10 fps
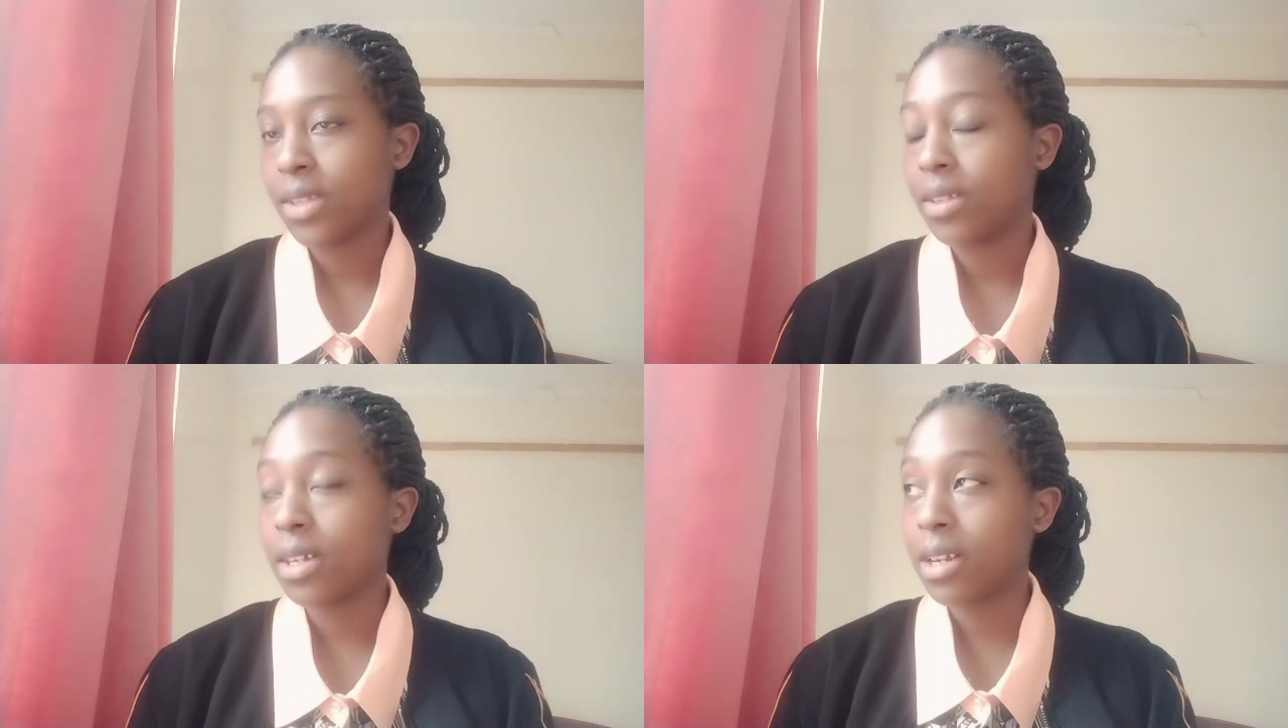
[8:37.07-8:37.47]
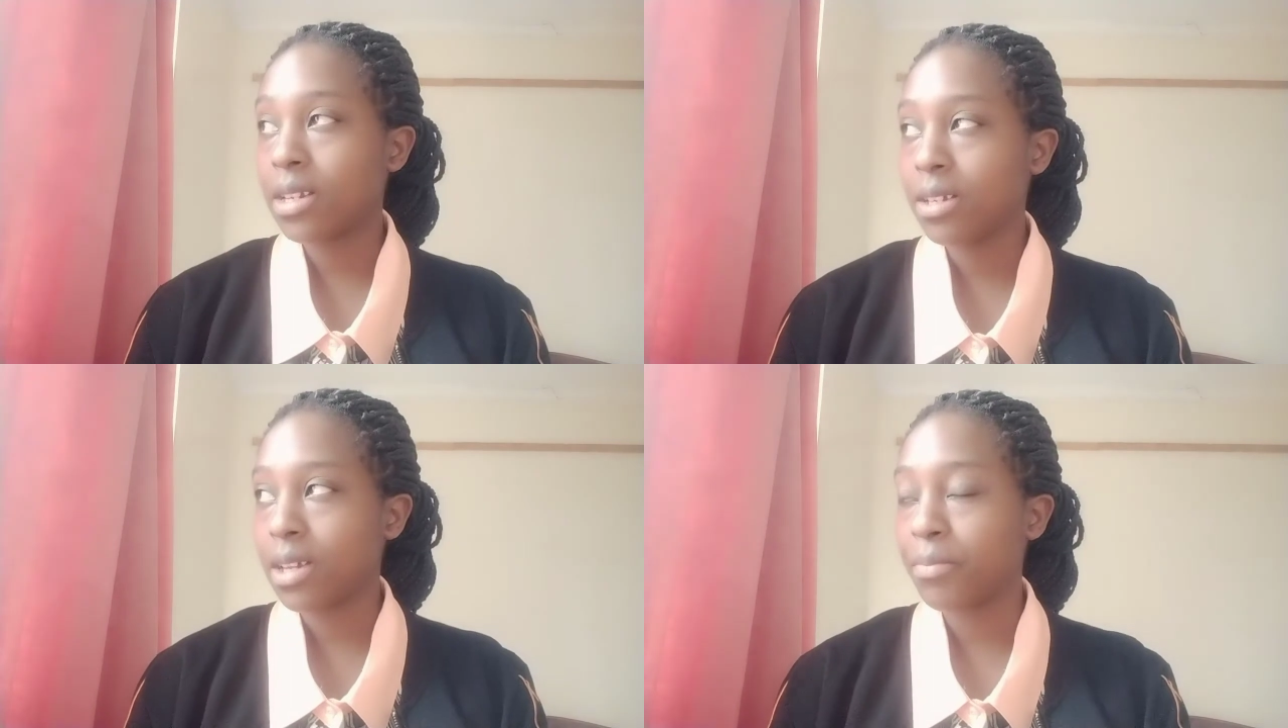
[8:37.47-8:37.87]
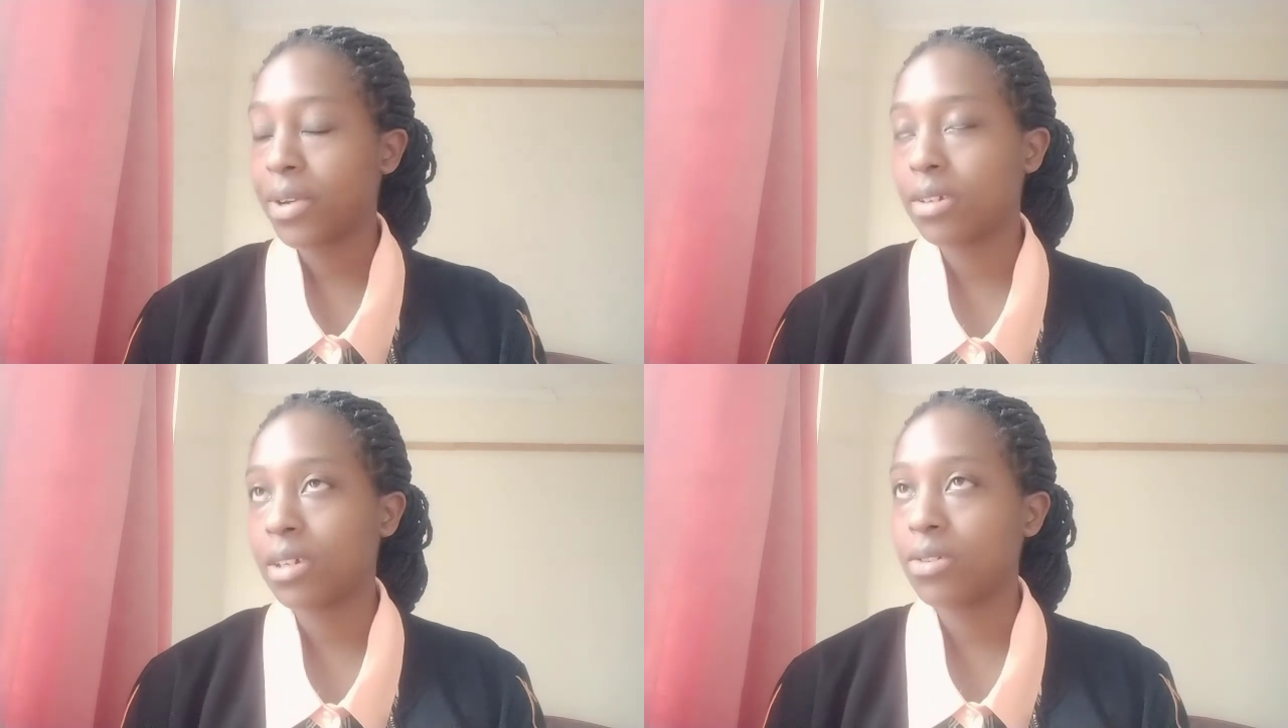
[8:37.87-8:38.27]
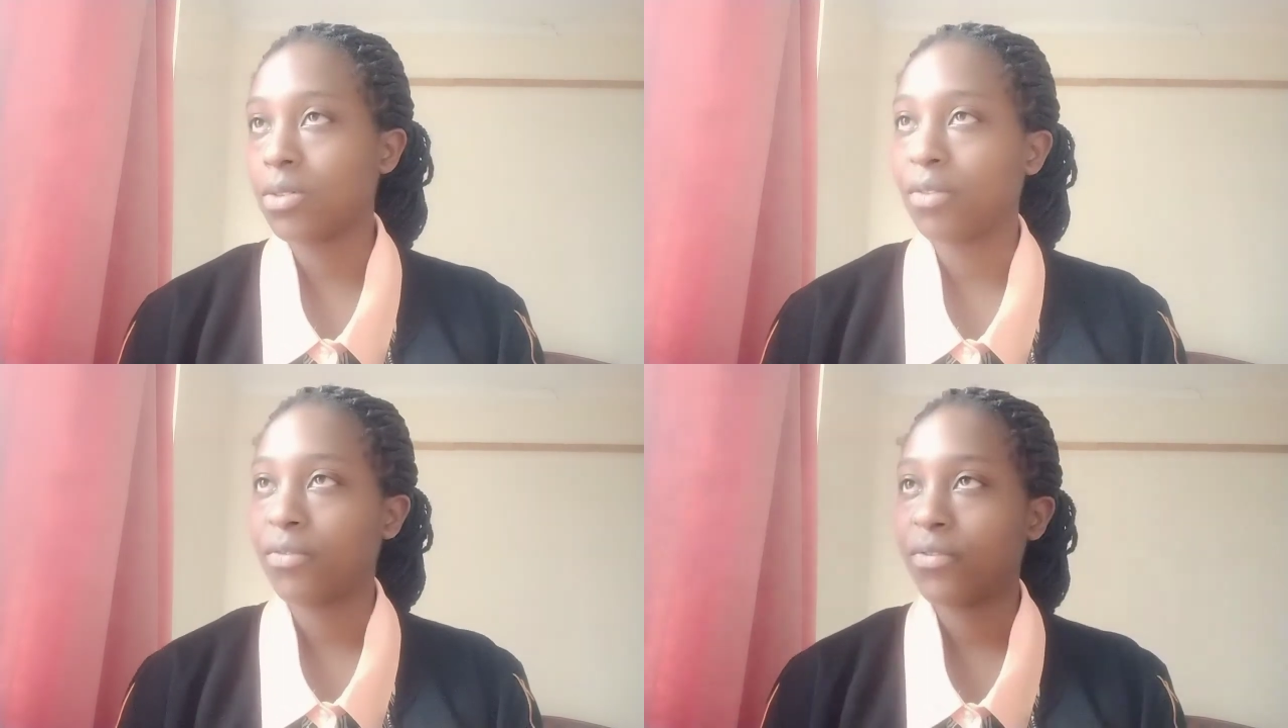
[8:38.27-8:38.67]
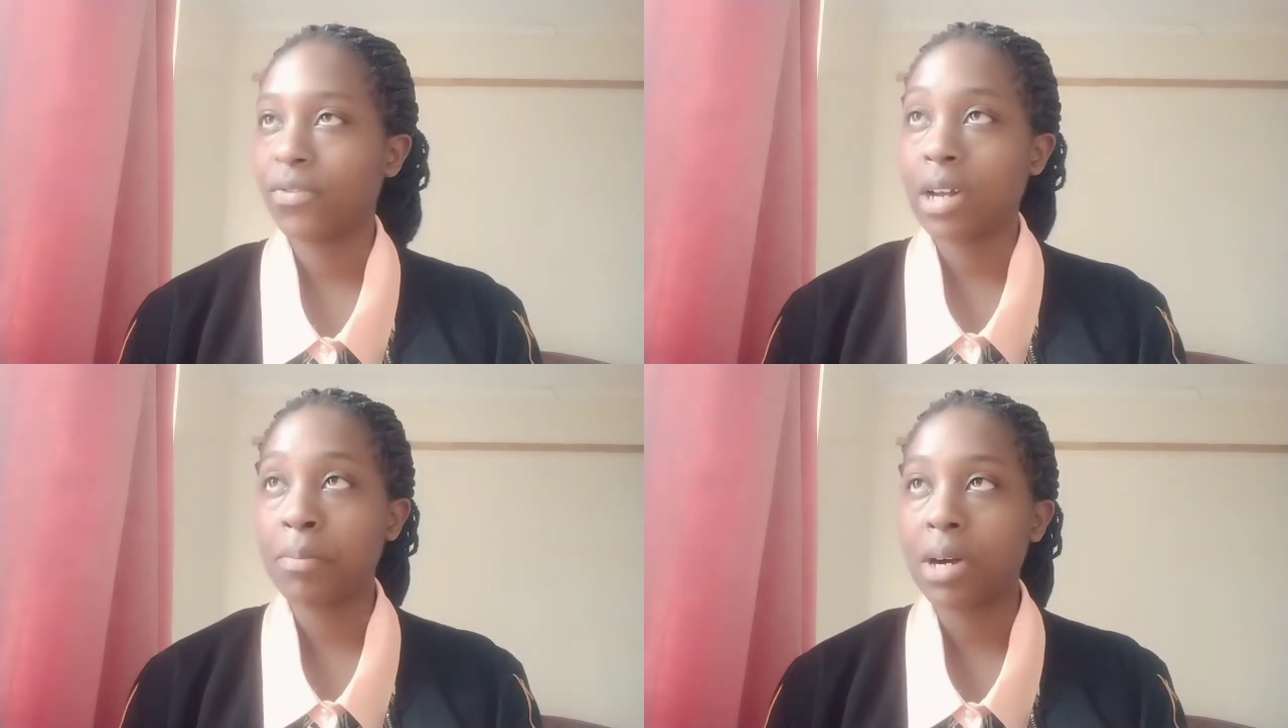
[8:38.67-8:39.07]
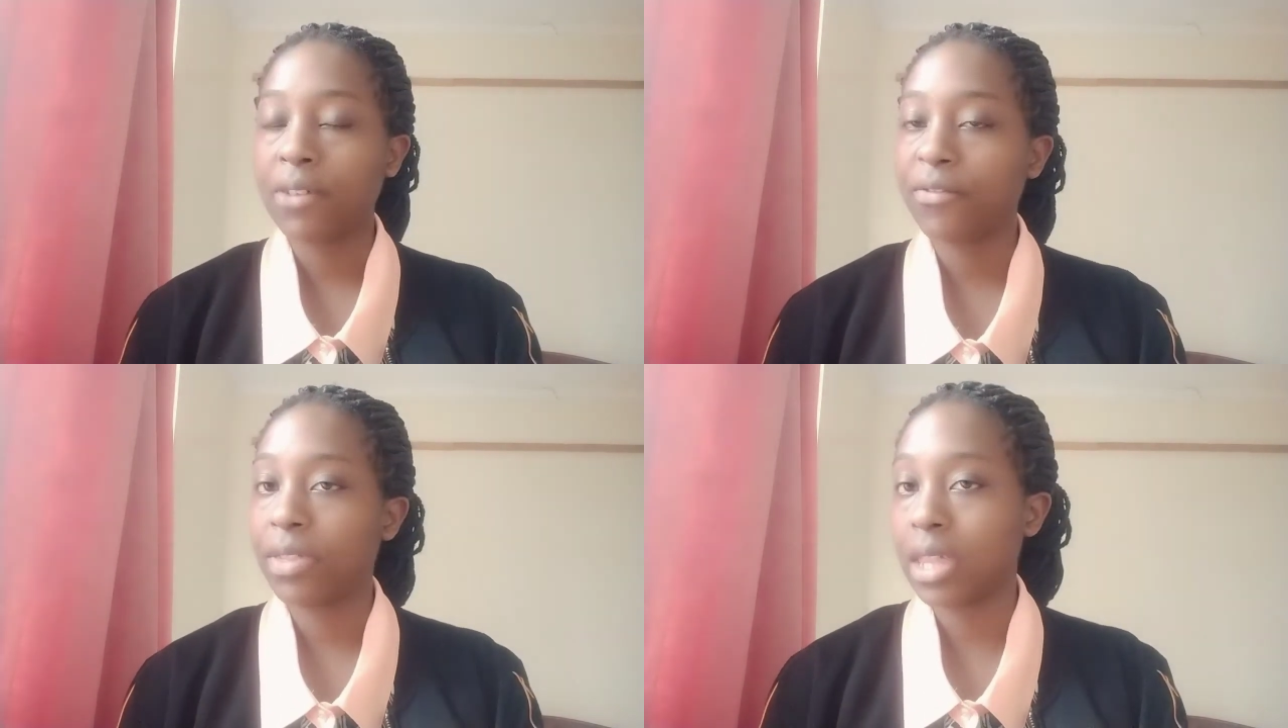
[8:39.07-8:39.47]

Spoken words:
They run temperatures of above